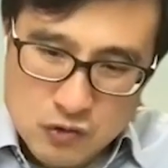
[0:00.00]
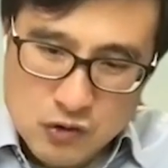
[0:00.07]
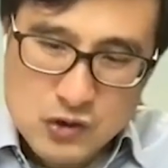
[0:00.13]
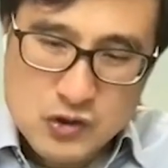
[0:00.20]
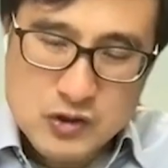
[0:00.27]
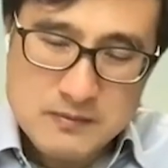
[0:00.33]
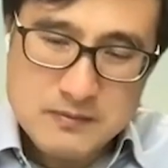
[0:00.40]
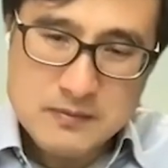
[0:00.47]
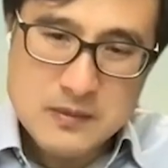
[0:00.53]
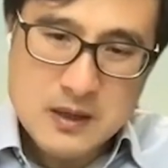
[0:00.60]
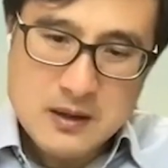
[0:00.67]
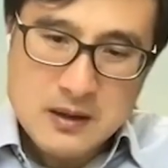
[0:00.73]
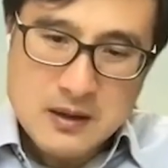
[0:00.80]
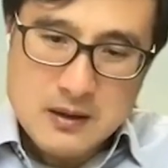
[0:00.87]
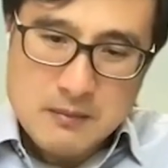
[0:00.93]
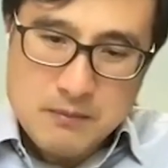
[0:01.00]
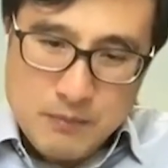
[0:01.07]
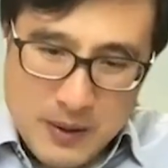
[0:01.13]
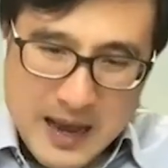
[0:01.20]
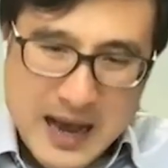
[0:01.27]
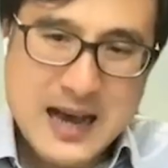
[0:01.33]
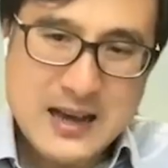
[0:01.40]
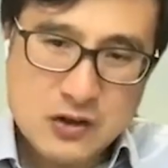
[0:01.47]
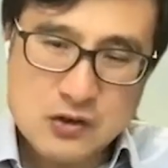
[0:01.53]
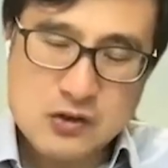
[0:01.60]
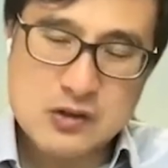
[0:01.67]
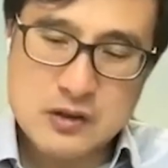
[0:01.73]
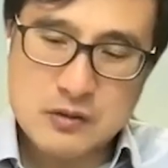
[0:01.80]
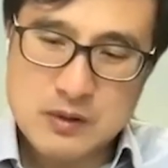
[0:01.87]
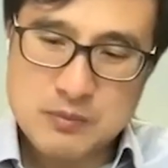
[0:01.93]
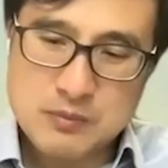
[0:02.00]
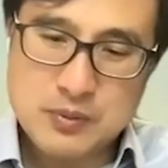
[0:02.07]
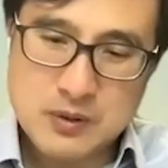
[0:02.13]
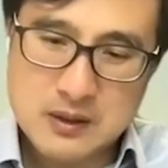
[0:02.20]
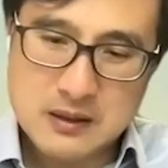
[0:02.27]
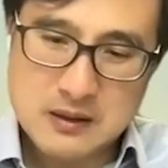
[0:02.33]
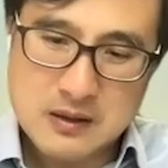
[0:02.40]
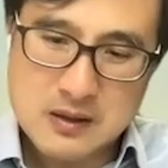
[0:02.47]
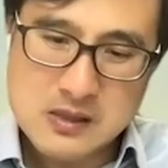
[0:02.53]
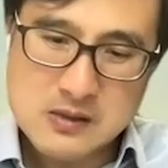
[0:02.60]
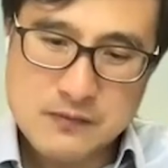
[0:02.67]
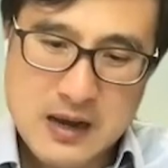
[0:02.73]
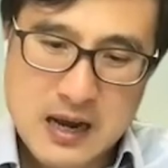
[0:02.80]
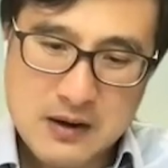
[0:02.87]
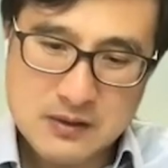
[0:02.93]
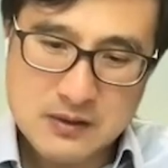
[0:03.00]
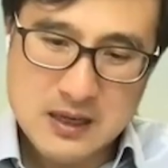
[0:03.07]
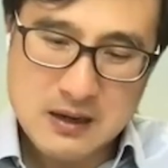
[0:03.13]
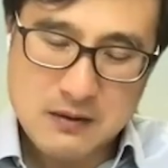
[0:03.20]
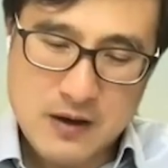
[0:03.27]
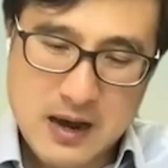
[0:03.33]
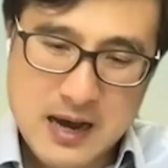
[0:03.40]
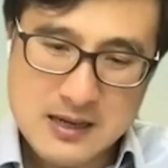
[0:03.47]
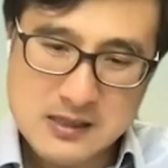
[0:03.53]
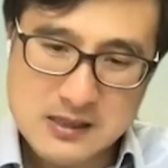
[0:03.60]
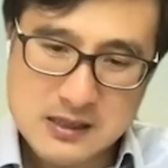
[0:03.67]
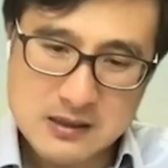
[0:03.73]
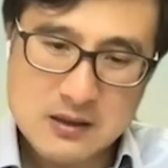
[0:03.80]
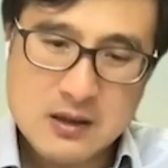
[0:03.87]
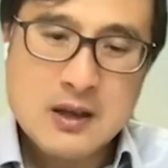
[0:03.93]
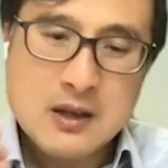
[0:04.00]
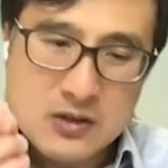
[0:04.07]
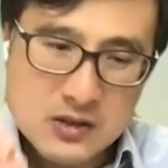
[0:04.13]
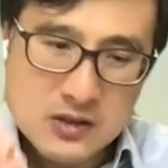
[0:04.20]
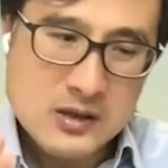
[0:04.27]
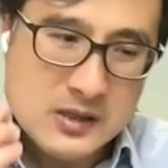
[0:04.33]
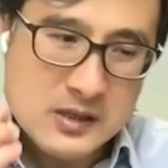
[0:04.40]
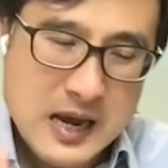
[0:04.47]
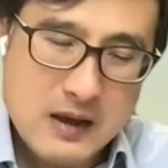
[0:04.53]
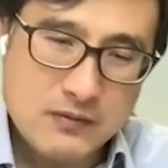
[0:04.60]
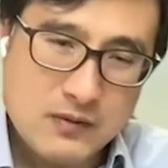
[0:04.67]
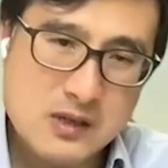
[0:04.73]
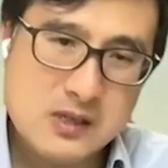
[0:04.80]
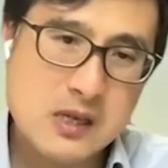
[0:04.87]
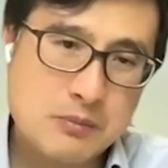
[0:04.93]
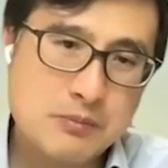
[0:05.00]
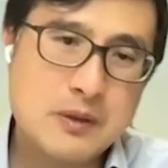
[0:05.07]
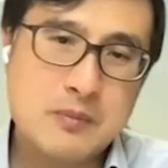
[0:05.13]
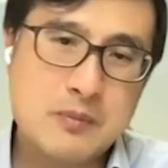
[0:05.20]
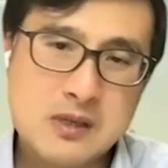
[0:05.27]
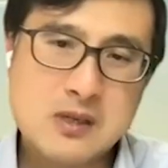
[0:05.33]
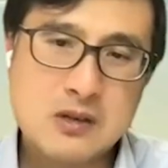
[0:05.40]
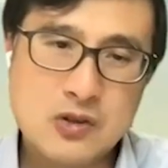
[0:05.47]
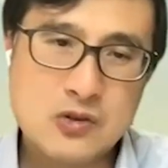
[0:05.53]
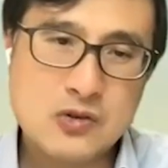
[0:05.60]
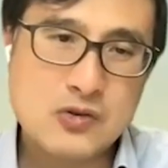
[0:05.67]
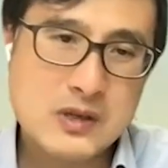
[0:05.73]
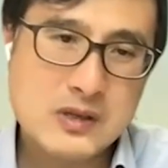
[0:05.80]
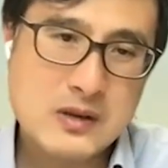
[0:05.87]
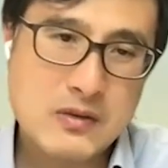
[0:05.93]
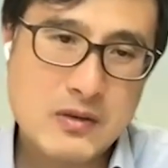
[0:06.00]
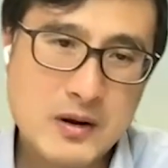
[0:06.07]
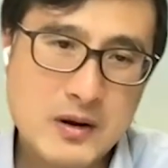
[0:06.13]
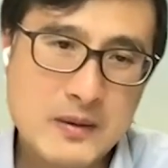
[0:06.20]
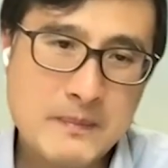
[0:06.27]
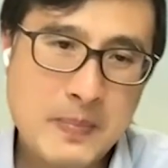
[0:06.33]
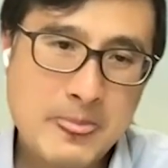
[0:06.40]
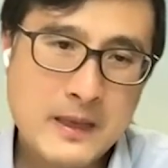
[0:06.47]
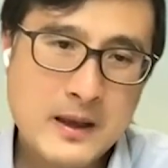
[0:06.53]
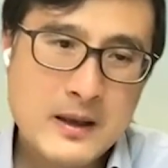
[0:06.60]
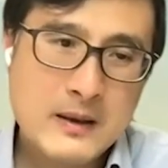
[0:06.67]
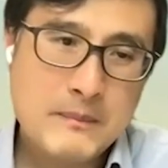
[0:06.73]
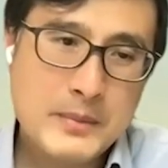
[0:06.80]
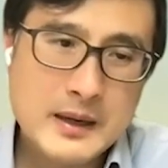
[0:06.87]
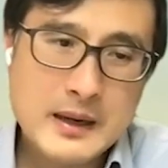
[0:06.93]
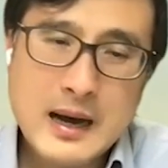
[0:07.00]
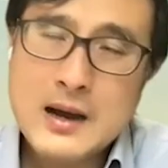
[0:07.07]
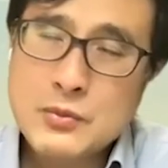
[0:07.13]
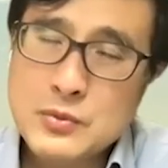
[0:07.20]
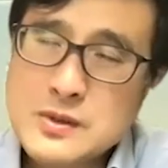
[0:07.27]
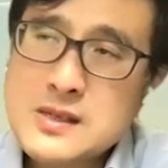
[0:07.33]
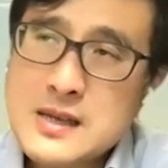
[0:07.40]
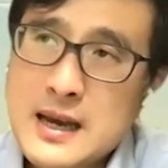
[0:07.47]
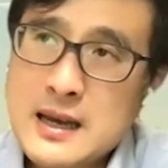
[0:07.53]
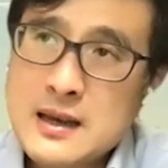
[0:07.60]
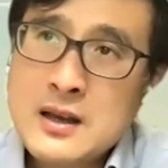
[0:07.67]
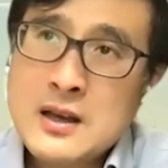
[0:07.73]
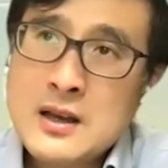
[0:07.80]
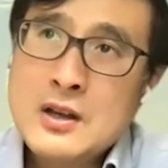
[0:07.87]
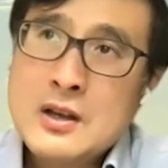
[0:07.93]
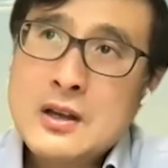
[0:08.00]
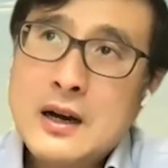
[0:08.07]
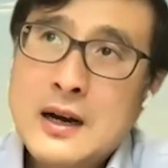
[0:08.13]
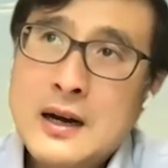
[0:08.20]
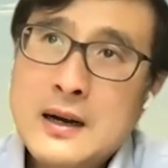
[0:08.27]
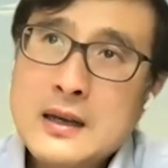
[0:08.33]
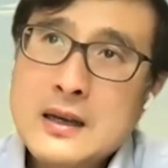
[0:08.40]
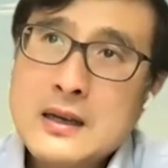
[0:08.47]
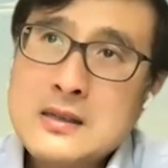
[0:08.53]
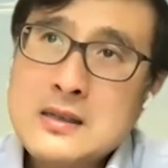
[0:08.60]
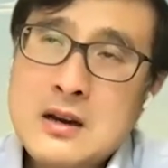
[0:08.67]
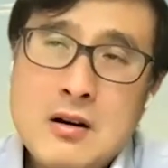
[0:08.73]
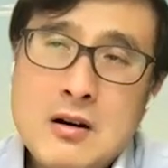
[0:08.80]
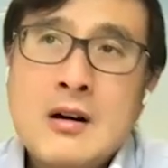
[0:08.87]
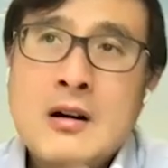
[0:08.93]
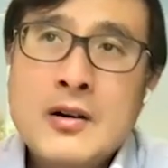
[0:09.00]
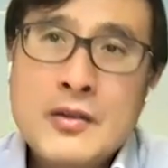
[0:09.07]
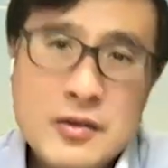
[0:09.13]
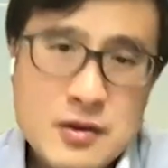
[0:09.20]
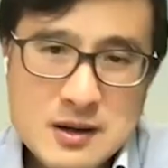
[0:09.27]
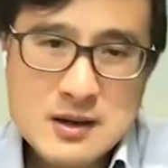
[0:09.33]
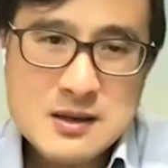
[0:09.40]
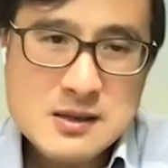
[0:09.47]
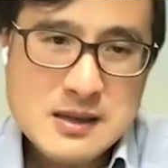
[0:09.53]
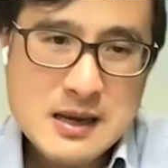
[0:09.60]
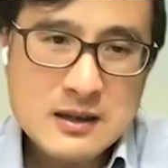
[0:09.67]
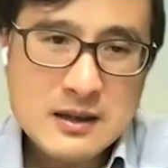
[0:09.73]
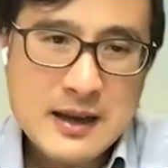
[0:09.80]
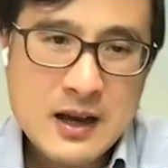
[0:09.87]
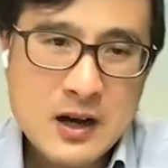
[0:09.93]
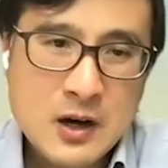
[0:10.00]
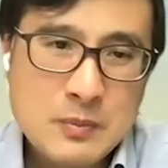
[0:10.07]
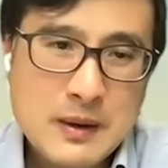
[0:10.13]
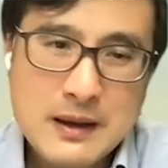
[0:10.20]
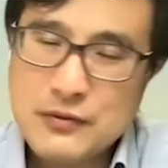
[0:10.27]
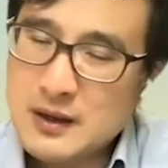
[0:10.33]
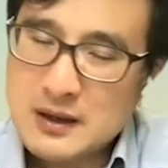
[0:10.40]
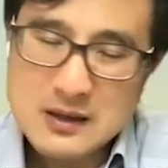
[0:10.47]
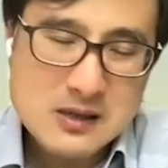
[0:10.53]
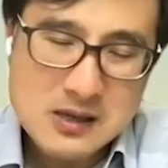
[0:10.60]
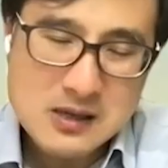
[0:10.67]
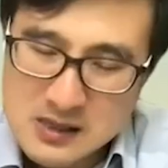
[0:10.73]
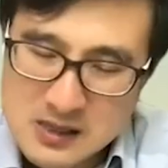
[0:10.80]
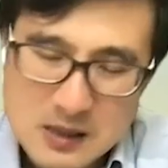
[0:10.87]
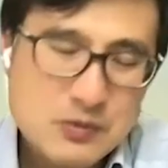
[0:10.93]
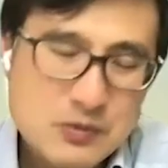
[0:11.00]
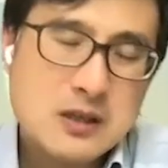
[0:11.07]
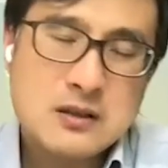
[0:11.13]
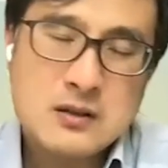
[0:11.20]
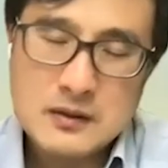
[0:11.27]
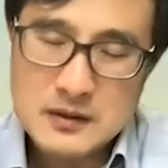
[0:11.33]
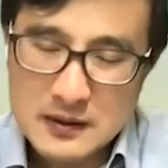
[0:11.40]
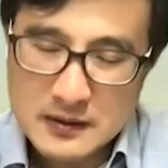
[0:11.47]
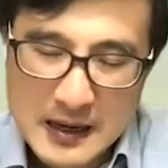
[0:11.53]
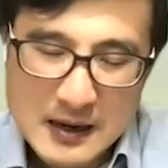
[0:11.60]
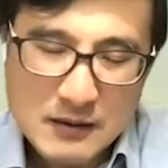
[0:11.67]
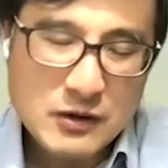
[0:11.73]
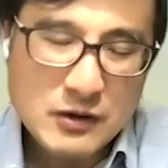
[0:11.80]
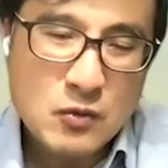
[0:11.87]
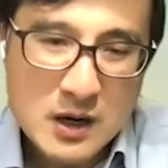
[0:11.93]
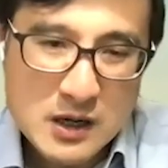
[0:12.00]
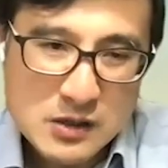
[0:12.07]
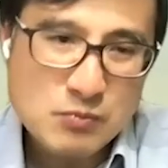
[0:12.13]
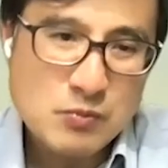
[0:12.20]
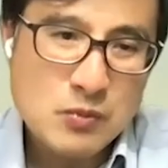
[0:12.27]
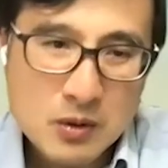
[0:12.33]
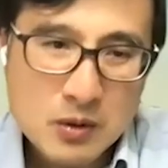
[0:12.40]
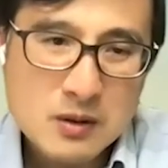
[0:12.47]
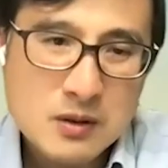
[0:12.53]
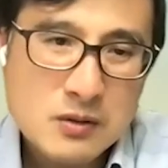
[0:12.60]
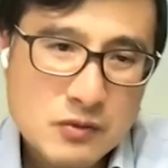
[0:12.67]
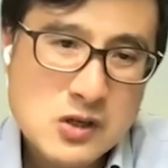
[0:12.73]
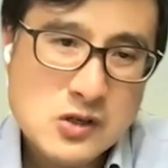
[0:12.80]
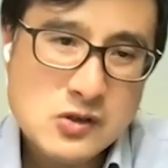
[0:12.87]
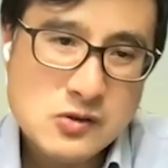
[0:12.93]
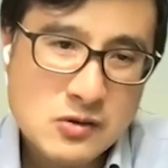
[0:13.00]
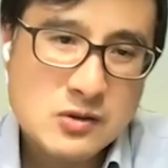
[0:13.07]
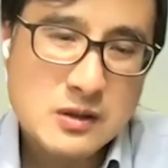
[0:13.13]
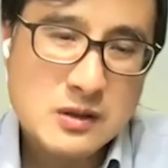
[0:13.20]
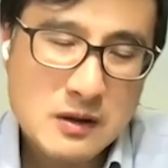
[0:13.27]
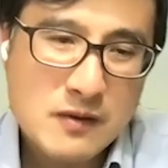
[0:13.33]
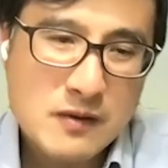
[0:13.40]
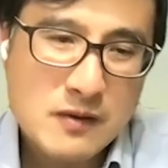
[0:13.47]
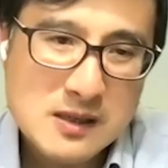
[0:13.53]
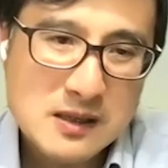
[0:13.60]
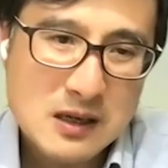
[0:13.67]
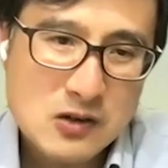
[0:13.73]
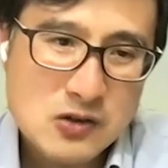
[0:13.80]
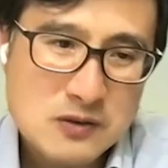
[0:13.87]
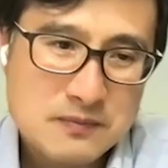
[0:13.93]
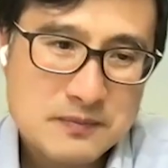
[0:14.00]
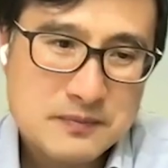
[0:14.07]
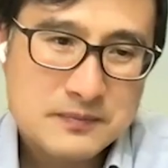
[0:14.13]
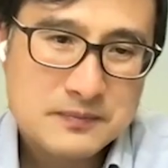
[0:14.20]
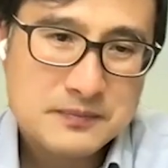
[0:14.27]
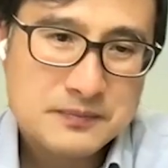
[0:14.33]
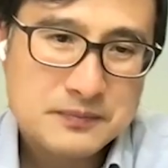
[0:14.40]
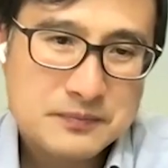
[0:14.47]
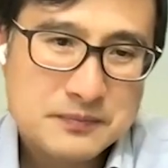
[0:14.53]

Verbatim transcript: nutrition package that we put in this 5-day fasting does have these supplements and nutrients in there. But I would say, is that all there is that could help? I think it's a subject that requires more research and investigation.